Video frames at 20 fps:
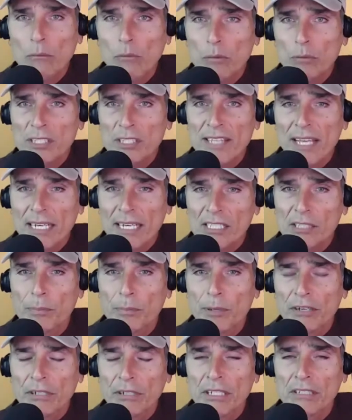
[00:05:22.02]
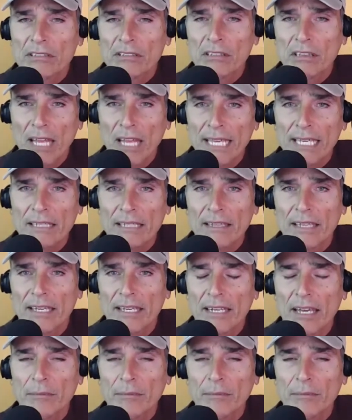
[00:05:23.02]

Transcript: what was that experience like then?